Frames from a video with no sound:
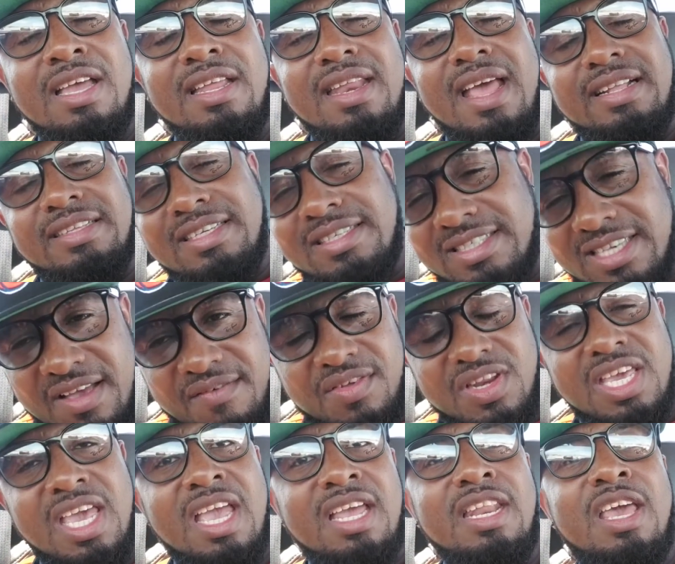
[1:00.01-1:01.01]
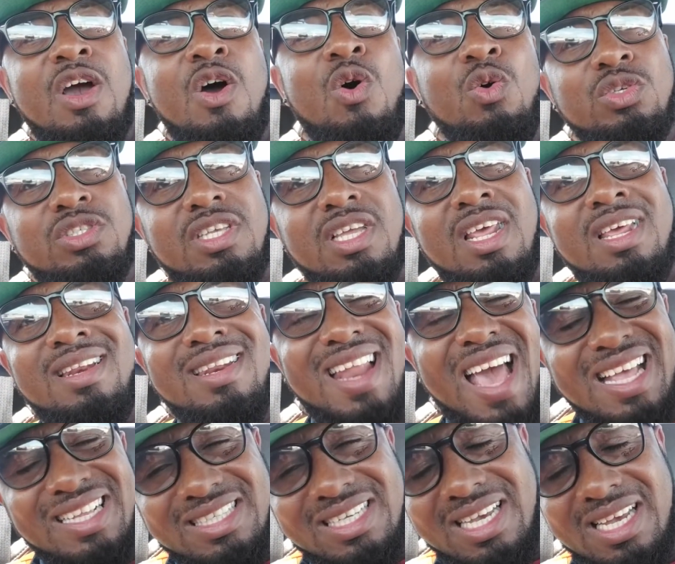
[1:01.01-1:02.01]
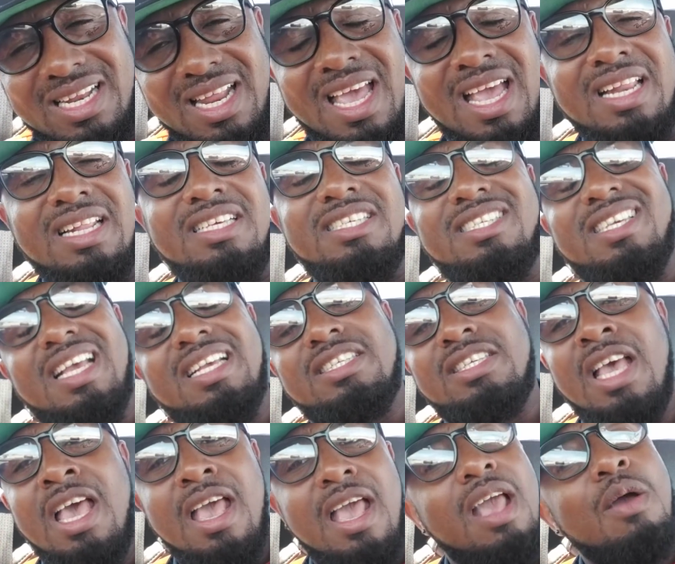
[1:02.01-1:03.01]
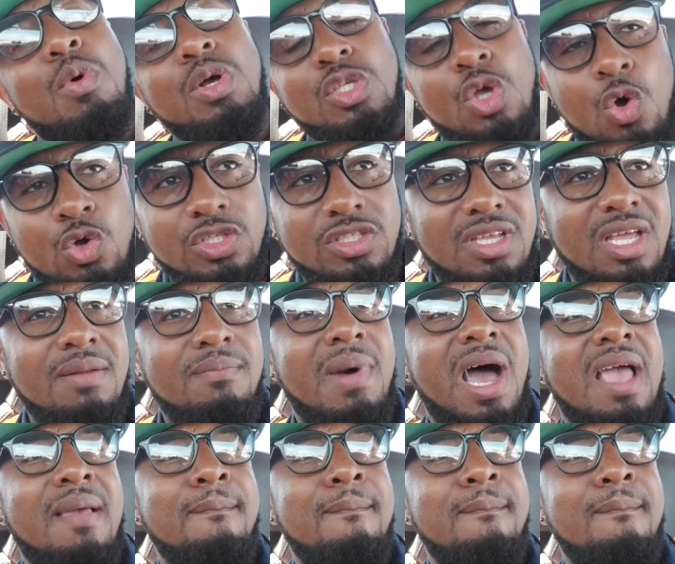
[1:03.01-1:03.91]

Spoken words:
1978, they hosted it. 1986, it was hosted by